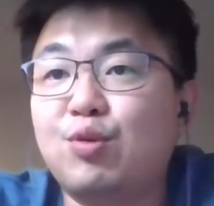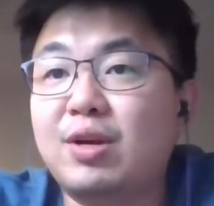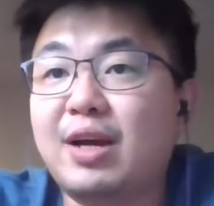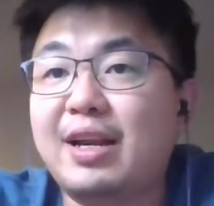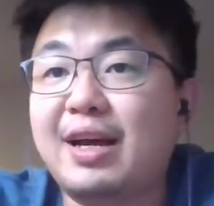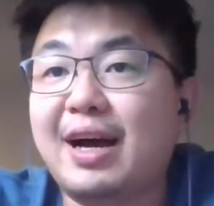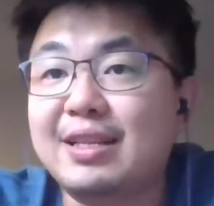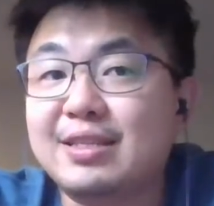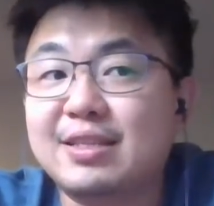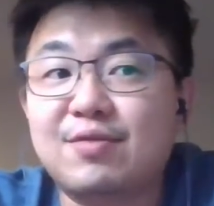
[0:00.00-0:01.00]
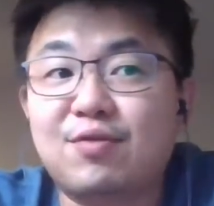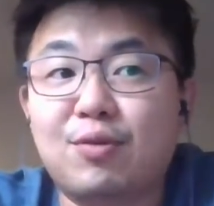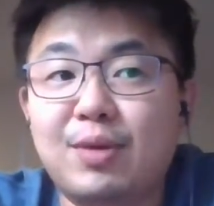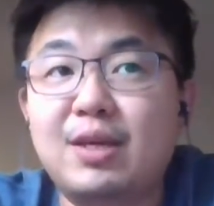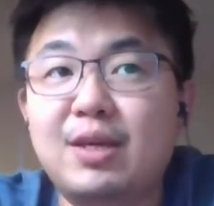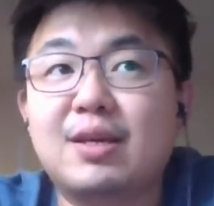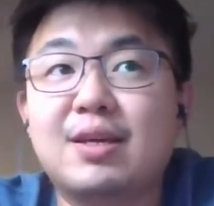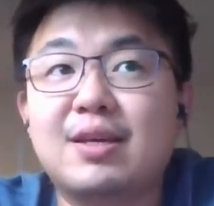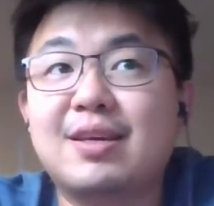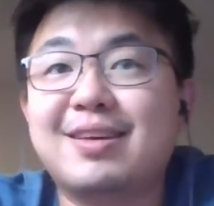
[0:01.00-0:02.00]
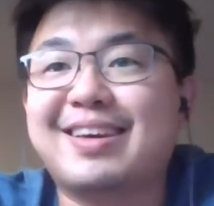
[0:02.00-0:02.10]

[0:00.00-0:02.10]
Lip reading: So Jeff Boone kind of